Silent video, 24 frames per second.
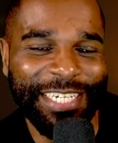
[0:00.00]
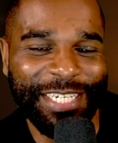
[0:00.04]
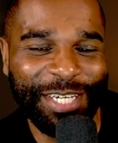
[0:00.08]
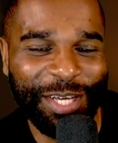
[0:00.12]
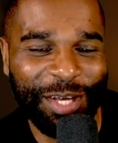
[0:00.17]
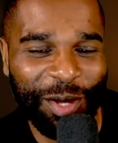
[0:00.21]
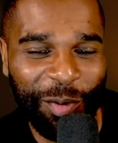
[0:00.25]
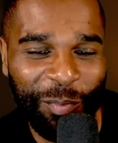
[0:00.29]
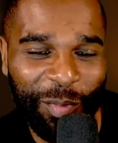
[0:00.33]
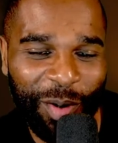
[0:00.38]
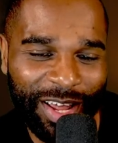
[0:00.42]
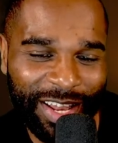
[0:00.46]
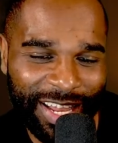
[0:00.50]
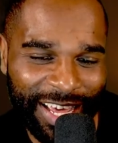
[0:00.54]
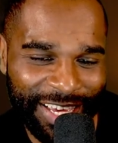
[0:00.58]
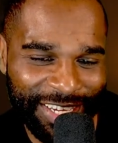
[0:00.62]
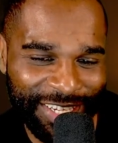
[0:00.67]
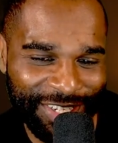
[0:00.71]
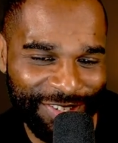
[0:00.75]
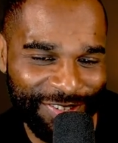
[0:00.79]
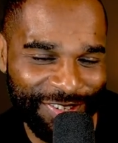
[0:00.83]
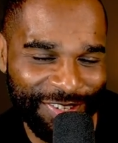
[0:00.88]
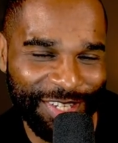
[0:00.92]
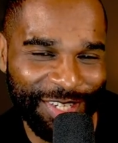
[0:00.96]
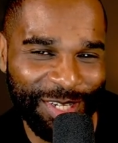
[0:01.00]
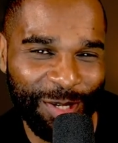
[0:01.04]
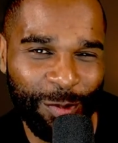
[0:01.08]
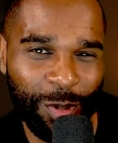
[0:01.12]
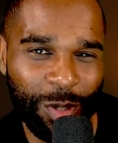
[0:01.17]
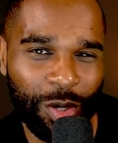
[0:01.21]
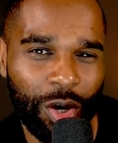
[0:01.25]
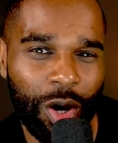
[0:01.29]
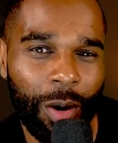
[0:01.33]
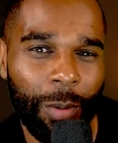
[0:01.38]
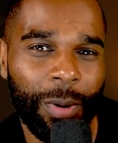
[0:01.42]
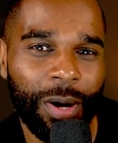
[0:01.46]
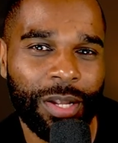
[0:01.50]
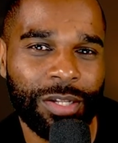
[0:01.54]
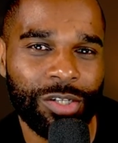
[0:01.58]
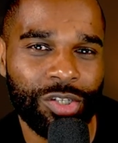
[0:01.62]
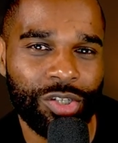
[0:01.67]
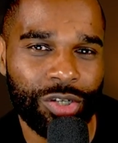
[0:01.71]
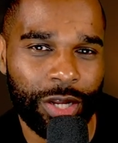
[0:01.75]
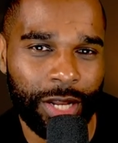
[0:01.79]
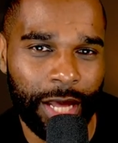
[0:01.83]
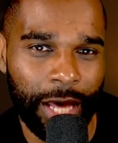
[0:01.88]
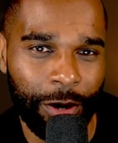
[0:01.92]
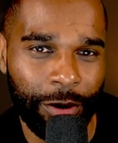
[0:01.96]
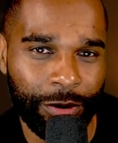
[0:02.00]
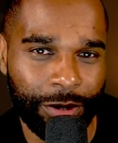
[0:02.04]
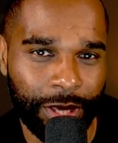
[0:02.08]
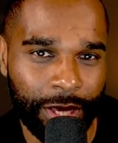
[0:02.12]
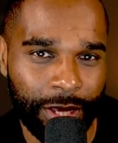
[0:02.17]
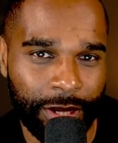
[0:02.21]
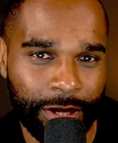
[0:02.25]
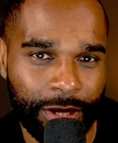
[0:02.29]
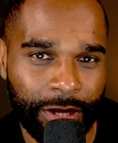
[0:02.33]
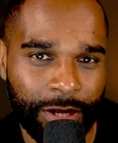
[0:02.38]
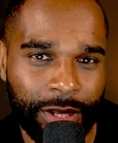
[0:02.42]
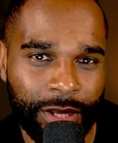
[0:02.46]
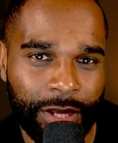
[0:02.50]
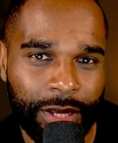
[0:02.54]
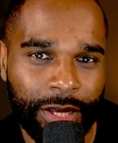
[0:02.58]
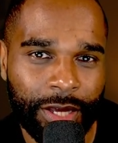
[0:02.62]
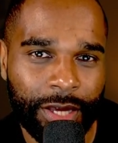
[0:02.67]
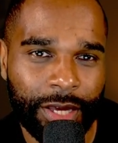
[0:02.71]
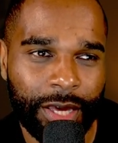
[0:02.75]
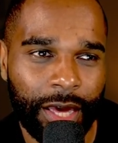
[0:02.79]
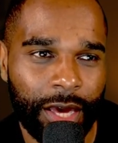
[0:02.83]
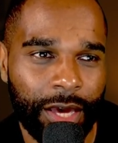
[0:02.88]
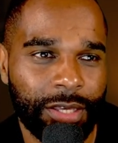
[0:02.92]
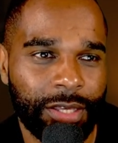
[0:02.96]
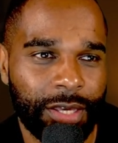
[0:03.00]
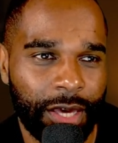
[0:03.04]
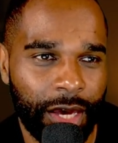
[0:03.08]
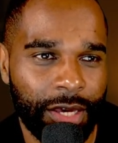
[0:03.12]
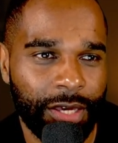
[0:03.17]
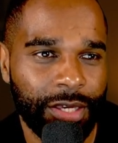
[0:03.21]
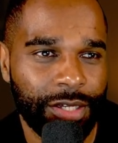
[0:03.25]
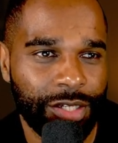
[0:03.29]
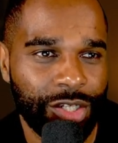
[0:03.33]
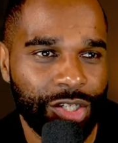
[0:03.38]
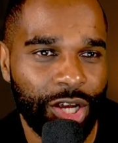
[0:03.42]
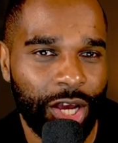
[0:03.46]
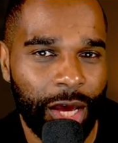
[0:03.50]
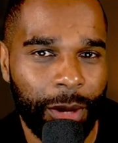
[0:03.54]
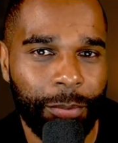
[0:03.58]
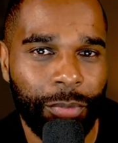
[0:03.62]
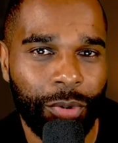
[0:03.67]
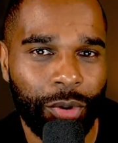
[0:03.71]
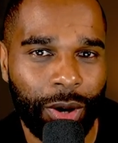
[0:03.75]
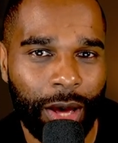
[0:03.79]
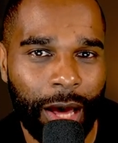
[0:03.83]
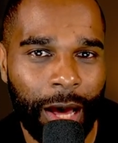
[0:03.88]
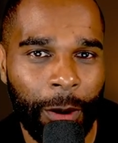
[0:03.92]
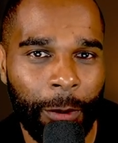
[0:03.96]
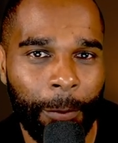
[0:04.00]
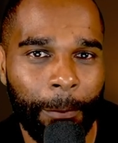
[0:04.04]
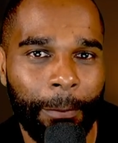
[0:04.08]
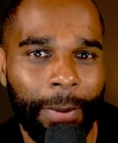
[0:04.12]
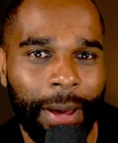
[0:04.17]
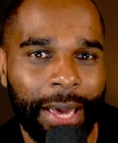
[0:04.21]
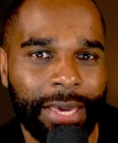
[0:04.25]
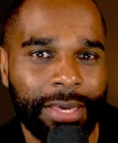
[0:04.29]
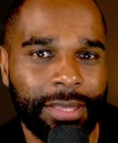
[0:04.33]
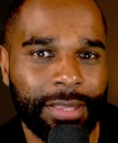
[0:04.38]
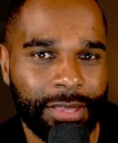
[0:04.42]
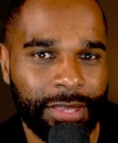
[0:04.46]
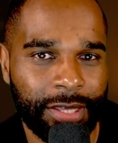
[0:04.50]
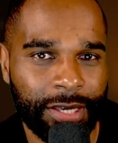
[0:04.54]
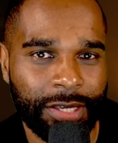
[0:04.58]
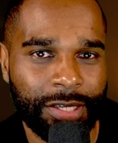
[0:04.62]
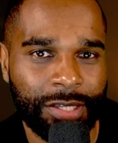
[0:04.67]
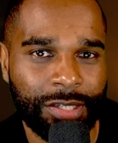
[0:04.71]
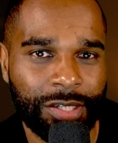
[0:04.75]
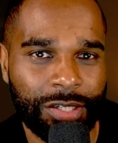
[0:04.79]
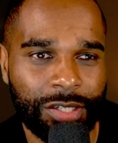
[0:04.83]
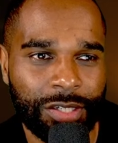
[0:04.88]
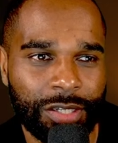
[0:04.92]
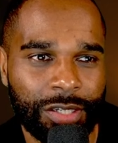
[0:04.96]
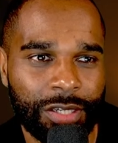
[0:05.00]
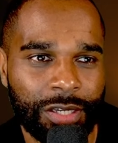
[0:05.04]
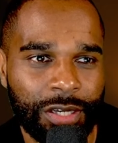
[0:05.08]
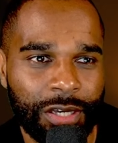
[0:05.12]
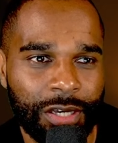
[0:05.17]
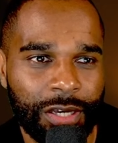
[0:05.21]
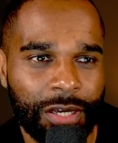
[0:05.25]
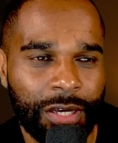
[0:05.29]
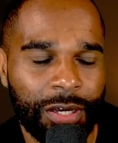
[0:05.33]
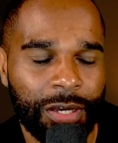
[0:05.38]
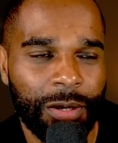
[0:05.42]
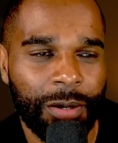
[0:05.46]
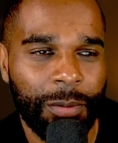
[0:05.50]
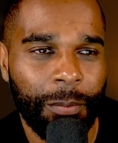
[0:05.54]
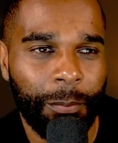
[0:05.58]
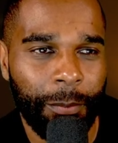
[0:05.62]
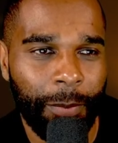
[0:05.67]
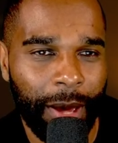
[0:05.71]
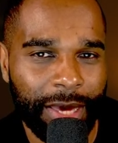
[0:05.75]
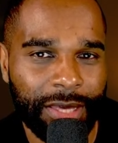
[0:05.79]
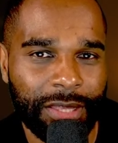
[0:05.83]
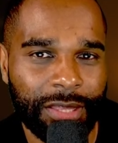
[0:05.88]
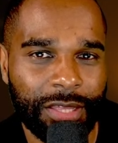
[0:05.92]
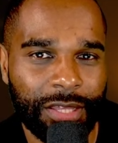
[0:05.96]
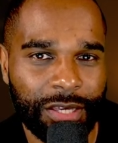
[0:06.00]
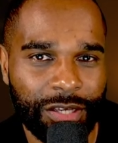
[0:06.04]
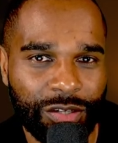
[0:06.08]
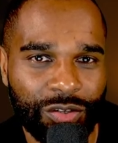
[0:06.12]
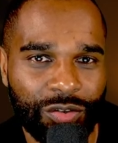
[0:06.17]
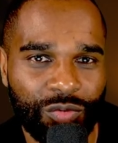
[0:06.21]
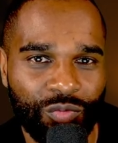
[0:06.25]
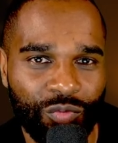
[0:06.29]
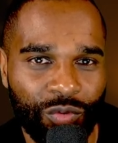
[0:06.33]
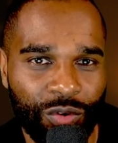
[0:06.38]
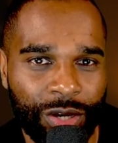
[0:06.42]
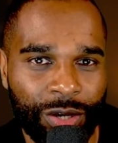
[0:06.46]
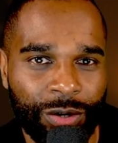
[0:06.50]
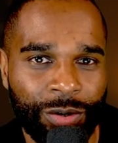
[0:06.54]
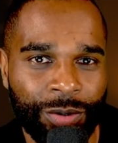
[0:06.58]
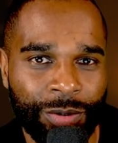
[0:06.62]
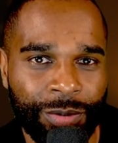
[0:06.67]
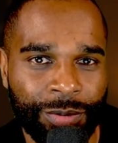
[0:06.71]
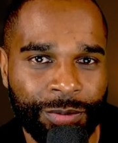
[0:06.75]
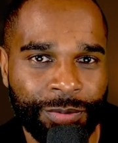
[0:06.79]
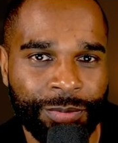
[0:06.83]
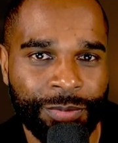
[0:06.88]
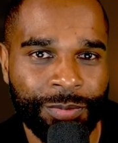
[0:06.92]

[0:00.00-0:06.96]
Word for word: Come on, Adrian Newey. Come on, John Elkann. Get get your checkbook out. Make this, make this real